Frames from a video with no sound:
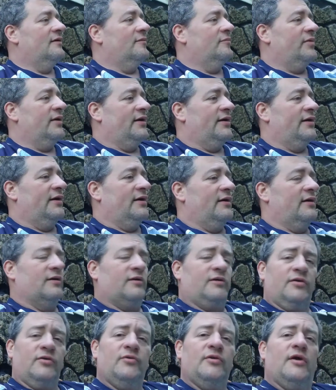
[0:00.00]
but uh,
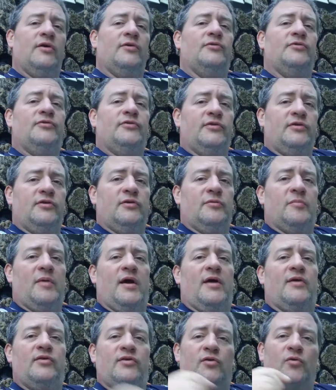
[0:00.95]
kudos to you,
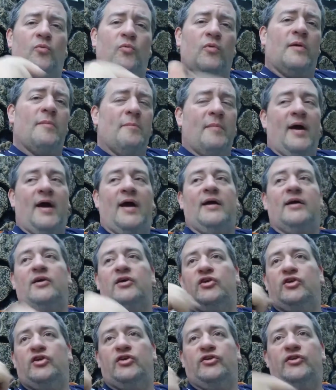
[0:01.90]
man. You went
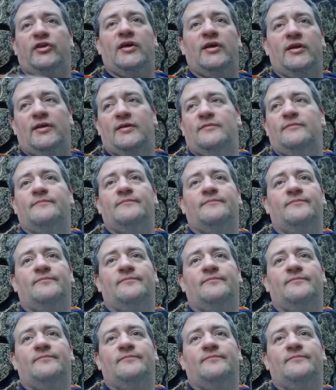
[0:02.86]
back. You did it.